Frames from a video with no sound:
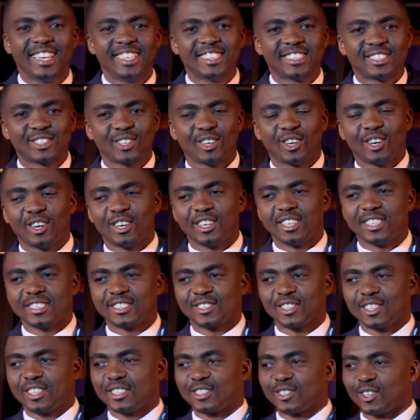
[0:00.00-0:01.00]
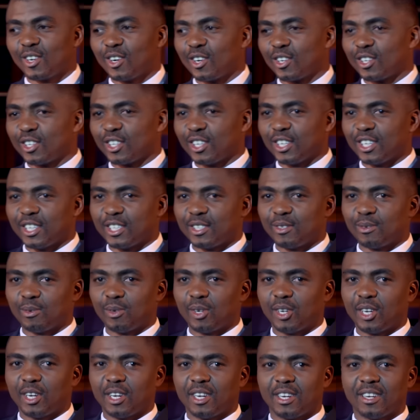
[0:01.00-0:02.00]
It's all it's it's all good.
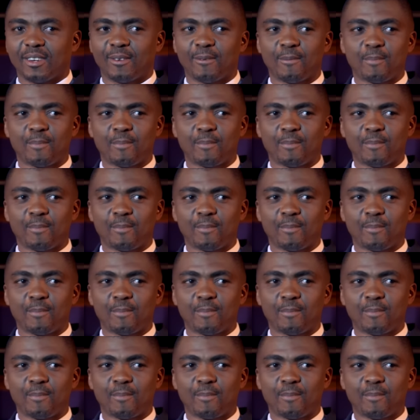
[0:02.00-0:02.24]
Yeah.